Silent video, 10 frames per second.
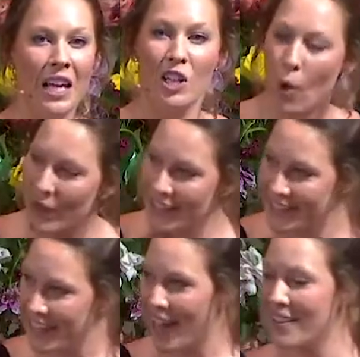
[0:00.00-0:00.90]
No, he
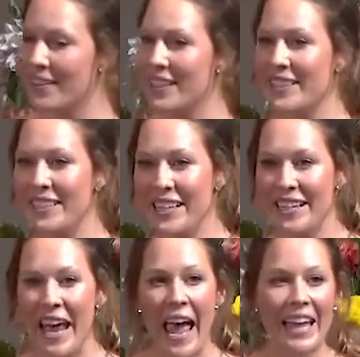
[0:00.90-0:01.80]
scattered the
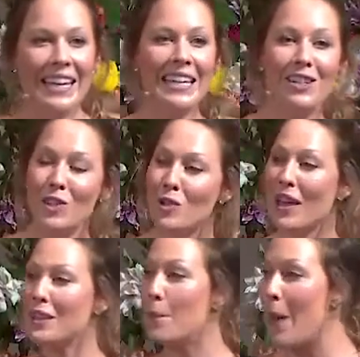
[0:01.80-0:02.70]
seed and he knew
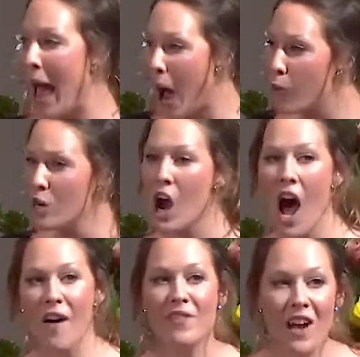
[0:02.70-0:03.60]
that the power
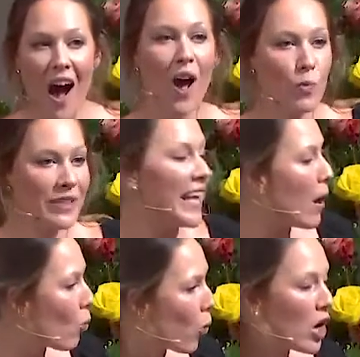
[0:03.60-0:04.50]
of God was
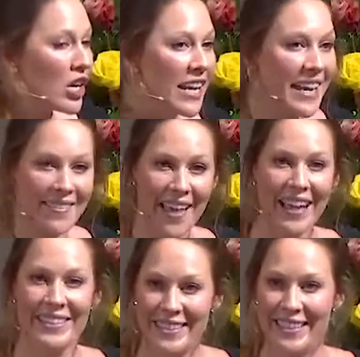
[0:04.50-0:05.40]
at work in
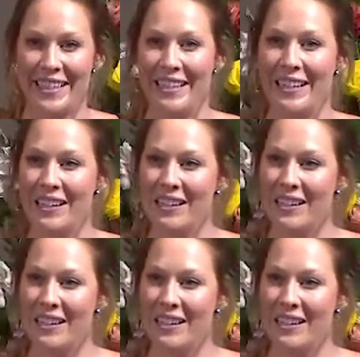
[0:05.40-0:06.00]
that seed.